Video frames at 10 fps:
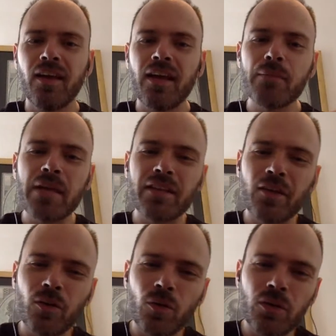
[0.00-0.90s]
and
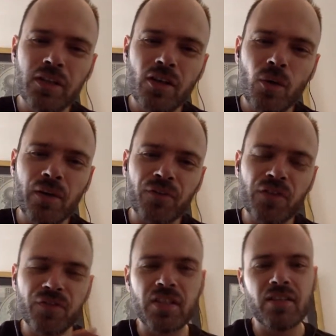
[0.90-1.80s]
mainly only knowing
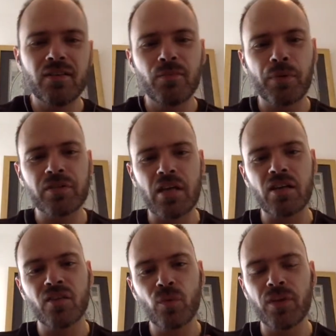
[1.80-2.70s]
50%
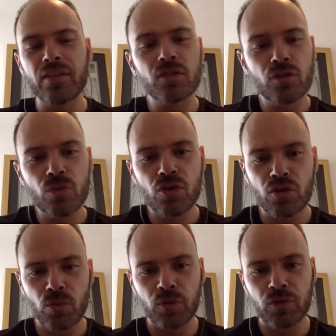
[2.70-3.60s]
of what
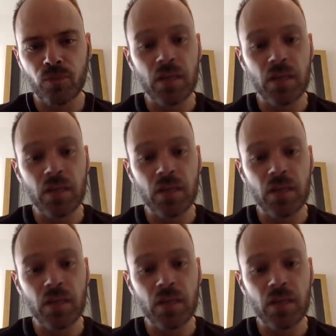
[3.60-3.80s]
institutions will do.